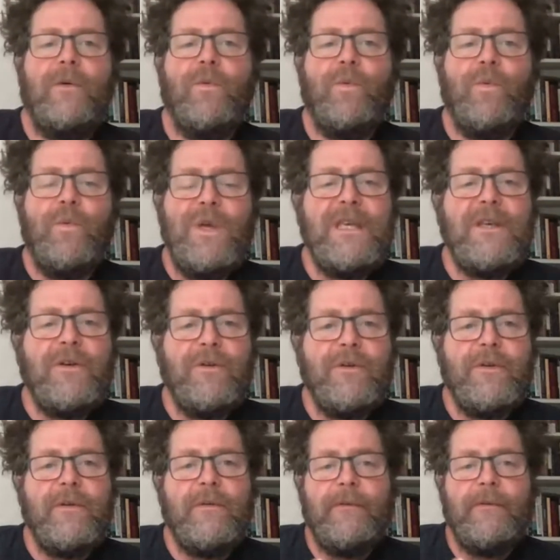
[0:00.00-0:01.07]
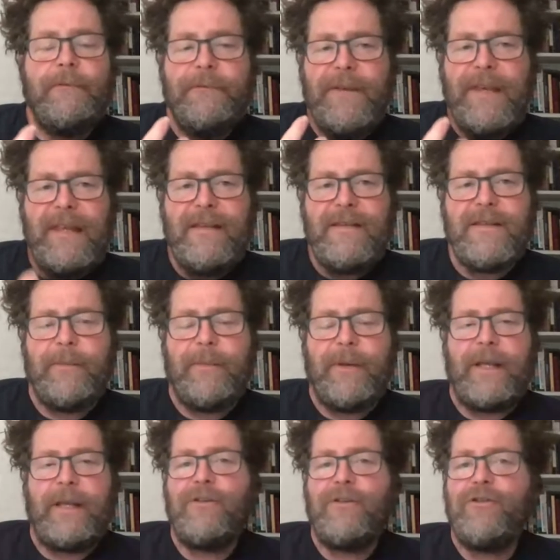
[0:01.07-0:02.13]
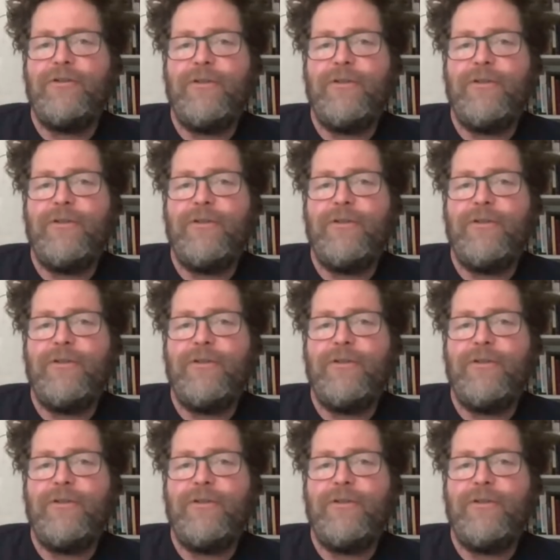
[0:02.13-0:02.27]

We could feasibly